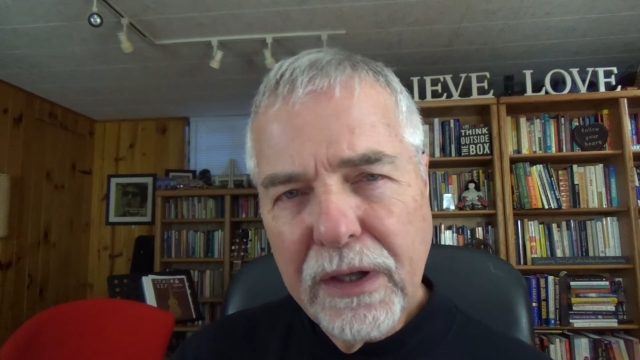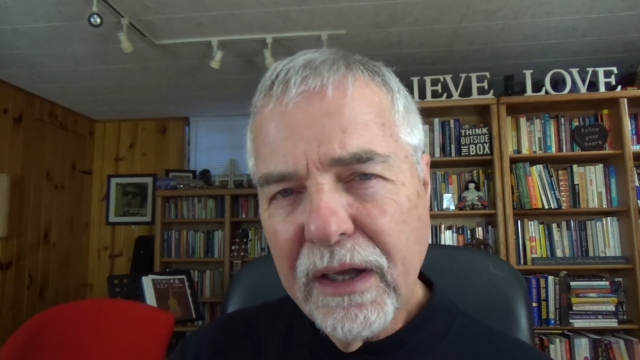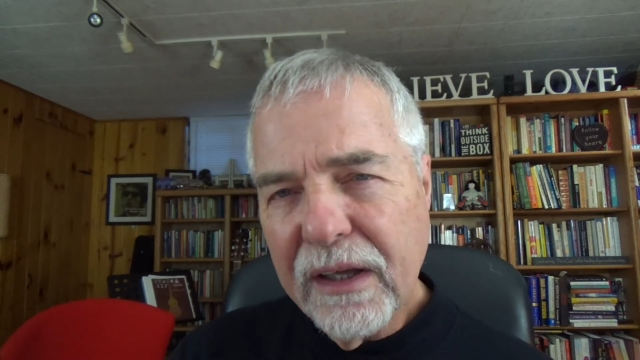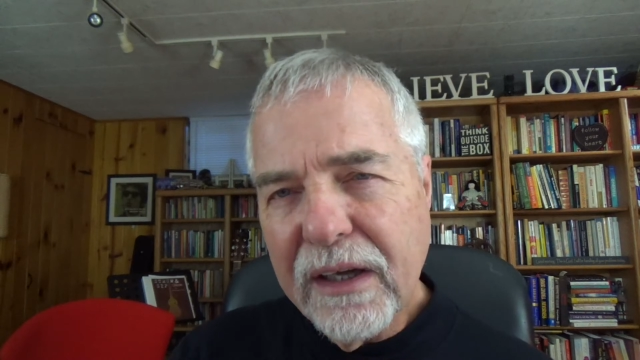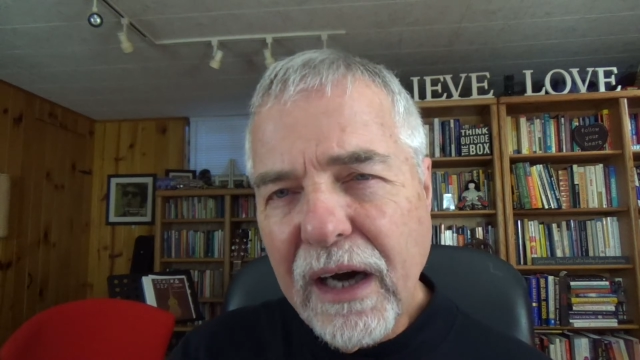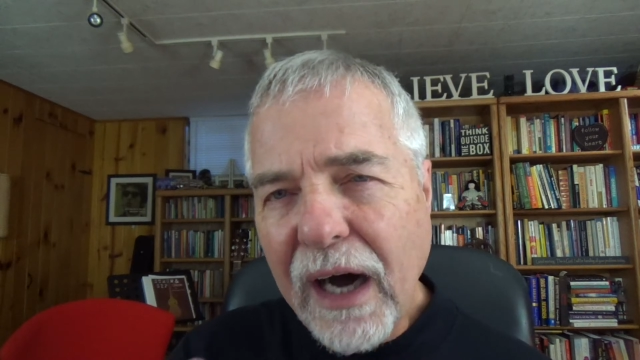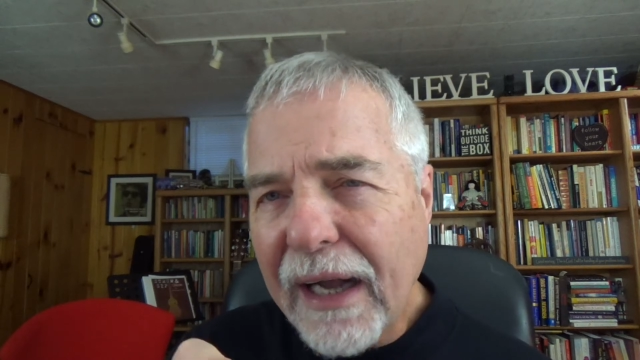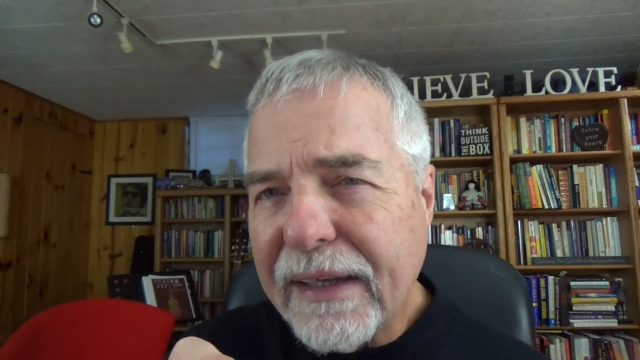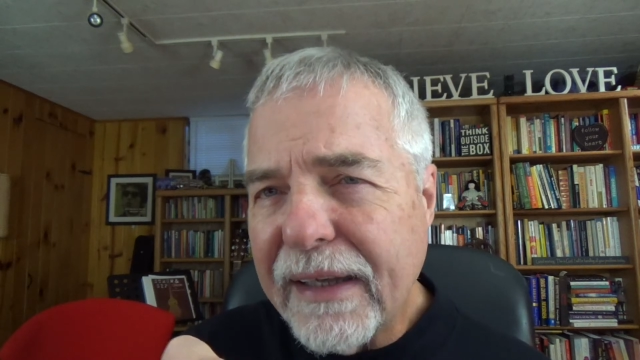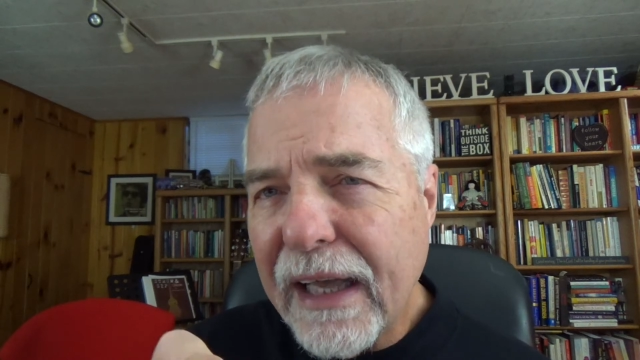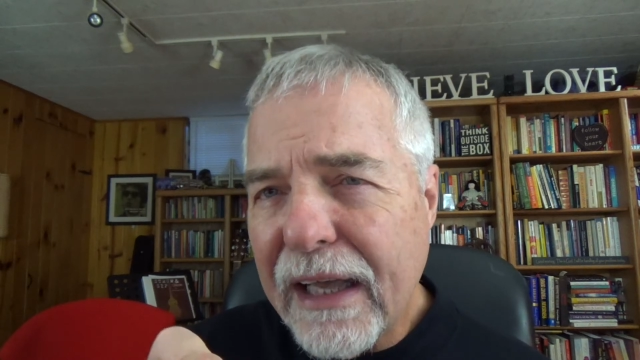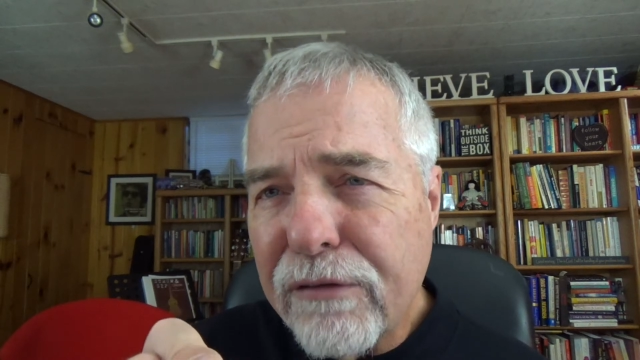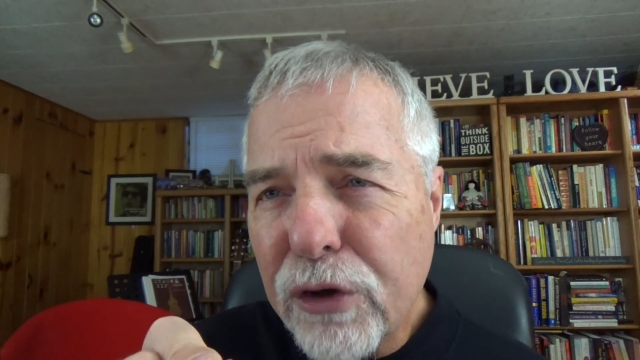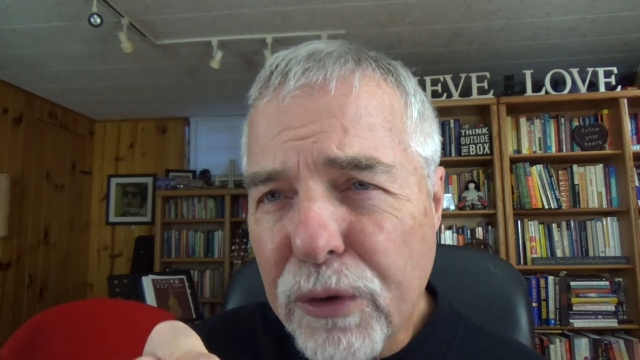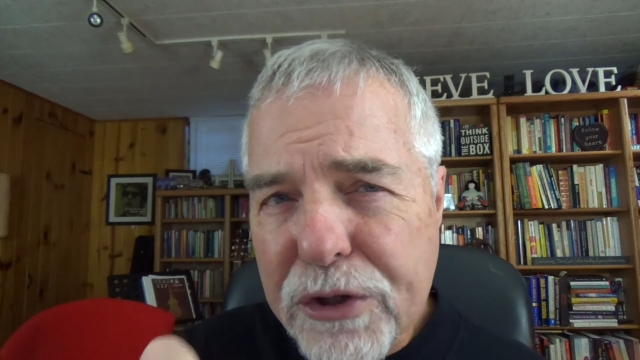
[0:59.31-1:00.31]
God
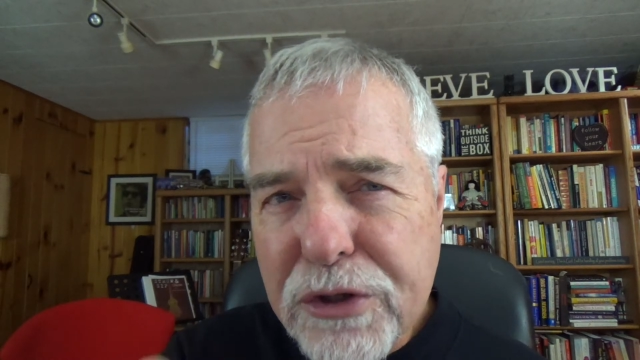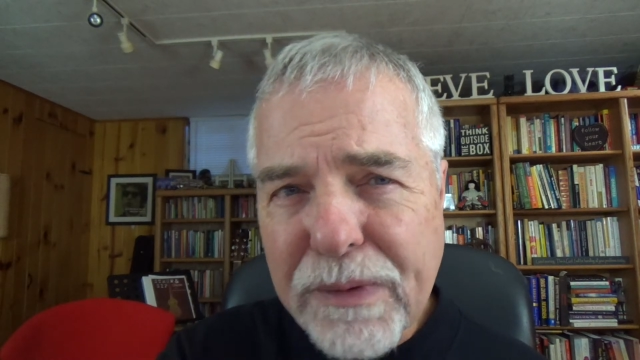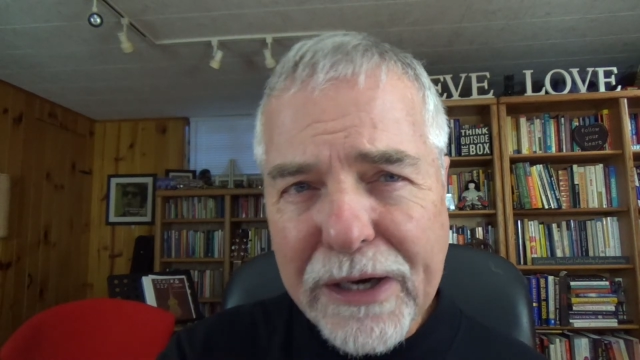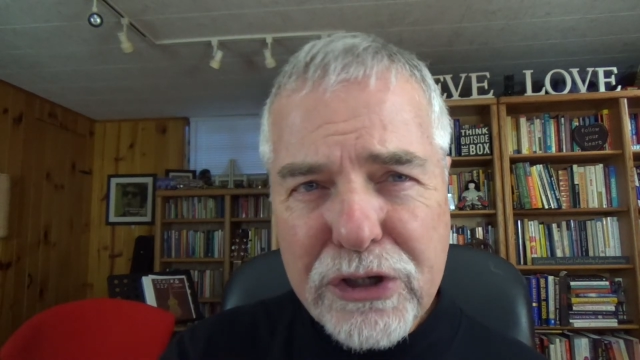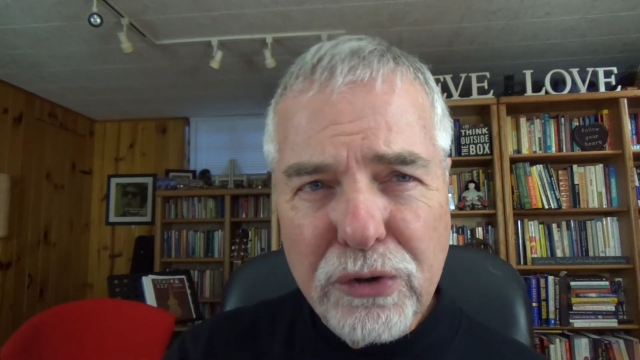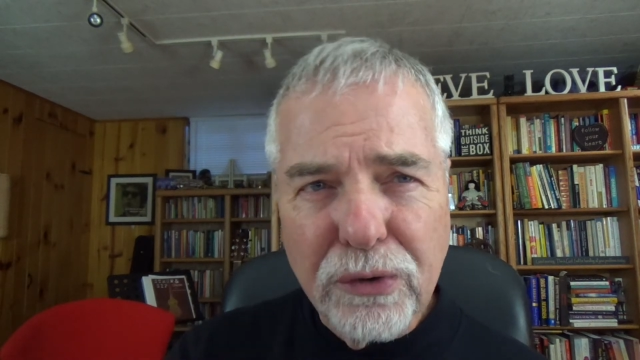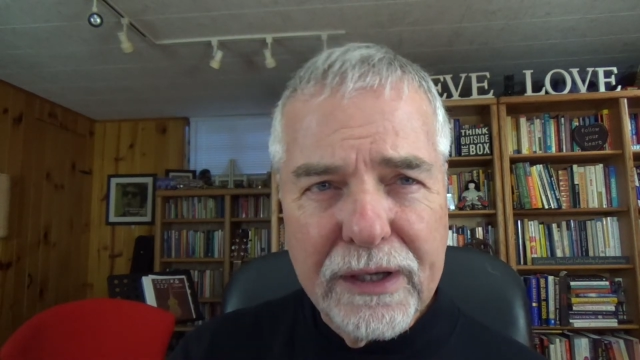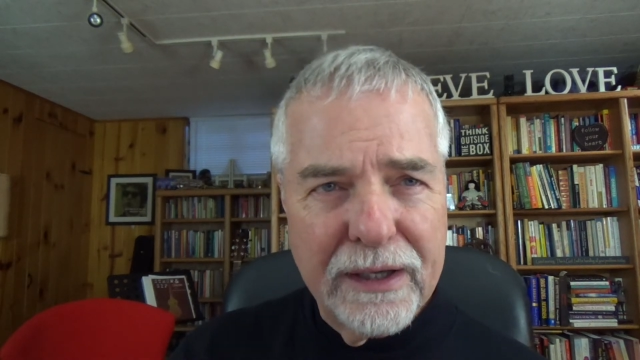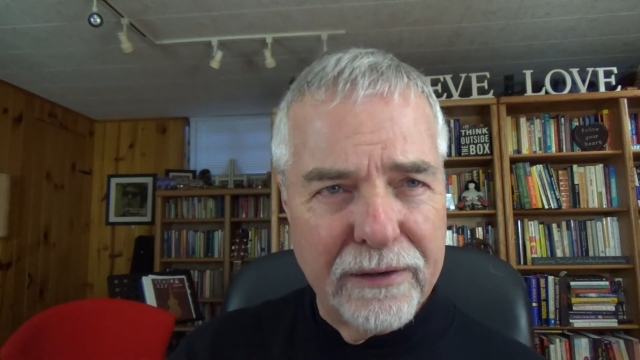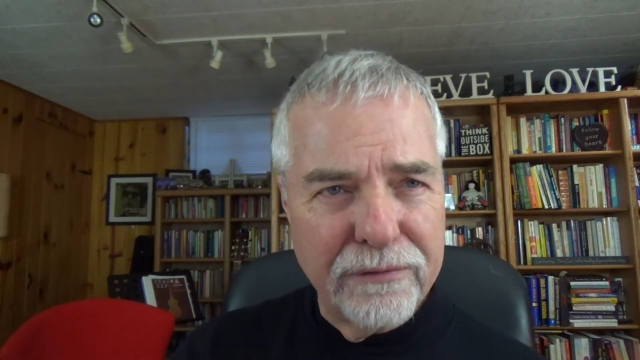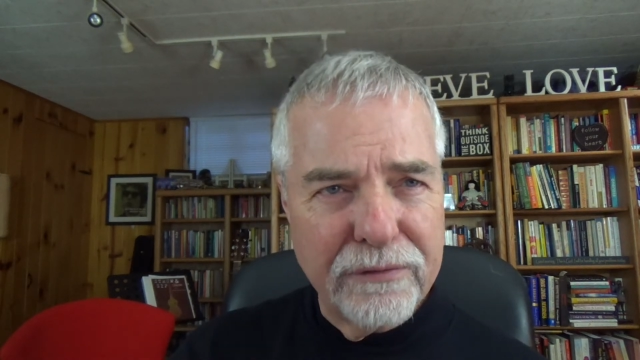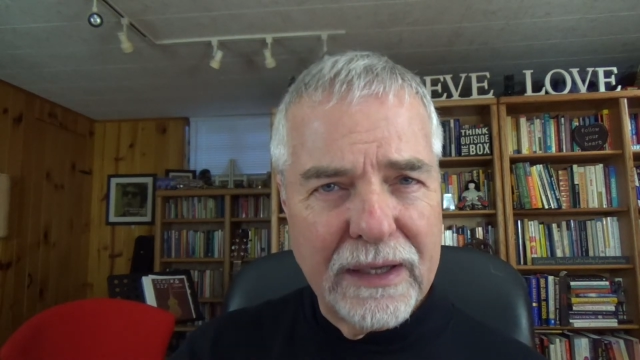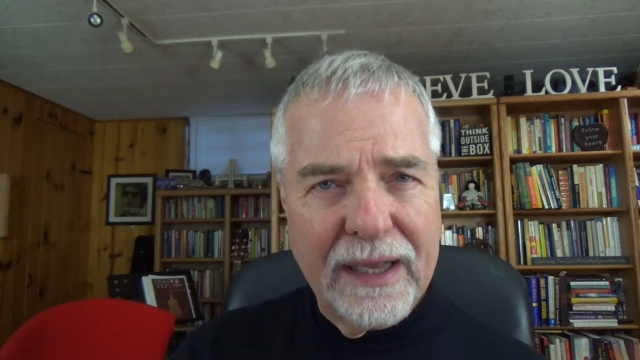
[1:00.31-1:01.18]
gave you a special gift